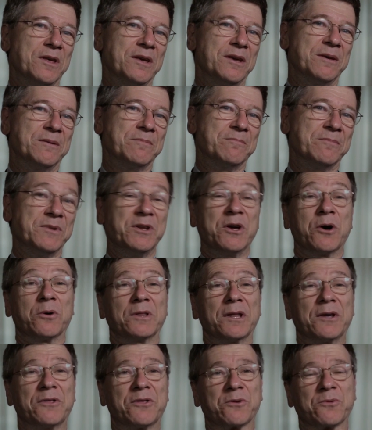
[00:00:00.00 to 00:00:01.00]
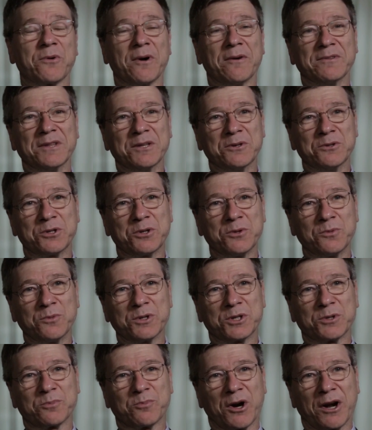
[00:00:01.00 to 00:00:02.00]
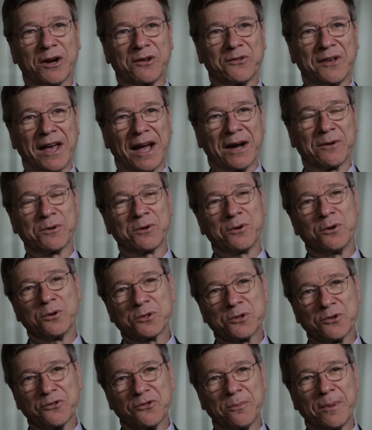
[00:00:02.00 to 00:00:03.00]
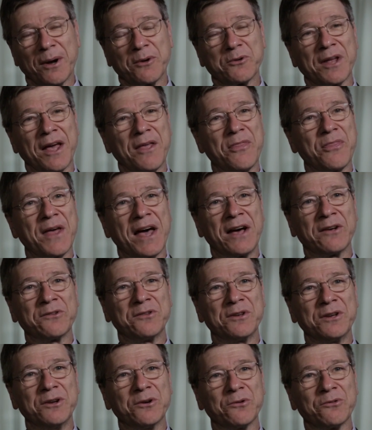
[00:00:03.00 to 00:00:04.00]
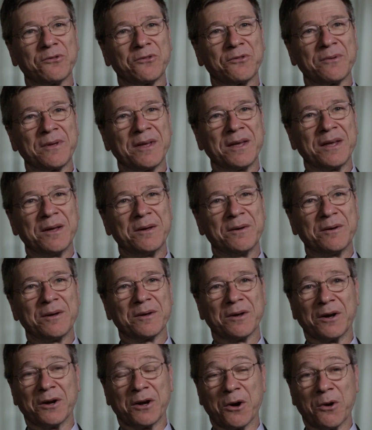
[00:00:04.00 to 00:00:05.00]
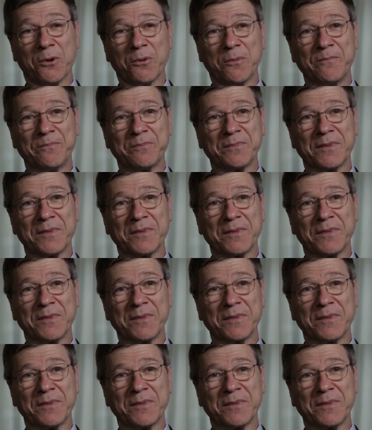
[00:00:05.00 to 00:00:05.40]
the Neolithic Revolution, which brought us agriculture, is about ten thousand years ago.